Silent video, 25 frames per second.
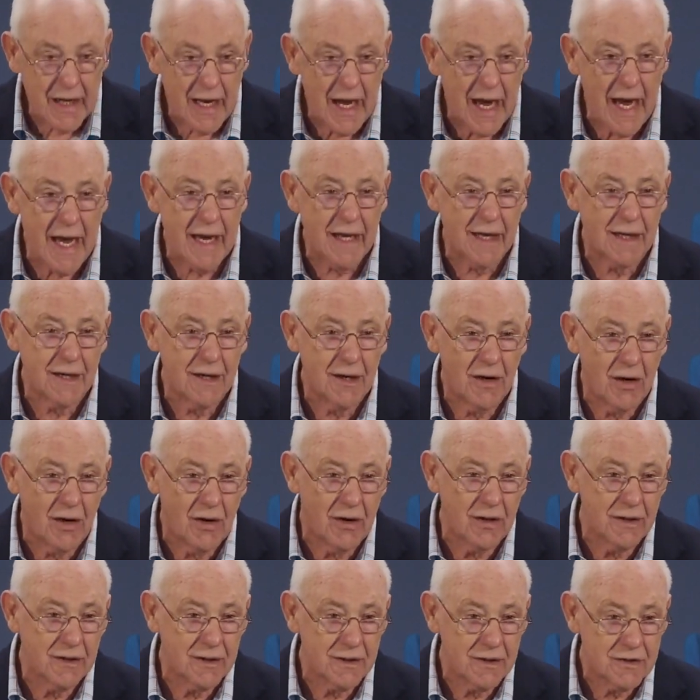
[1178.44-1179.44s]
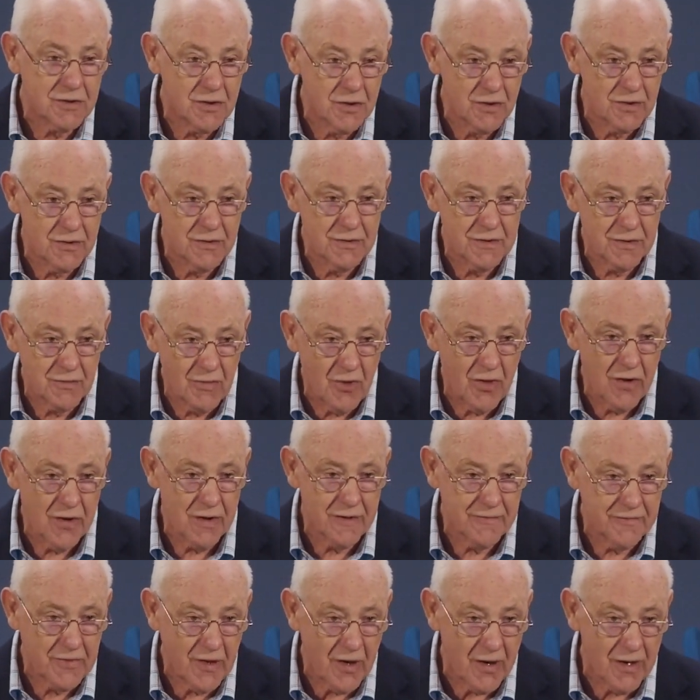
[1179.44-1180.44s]
hang on to the Word
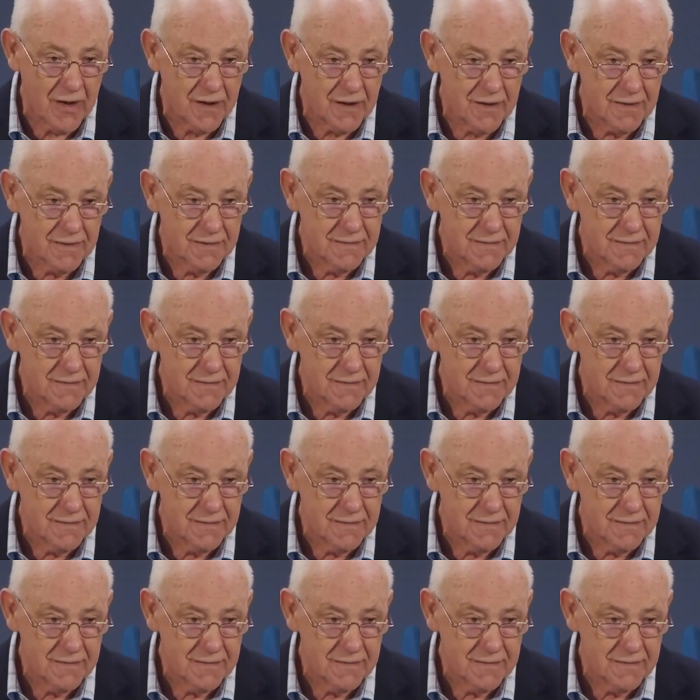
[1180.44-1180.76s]
of God.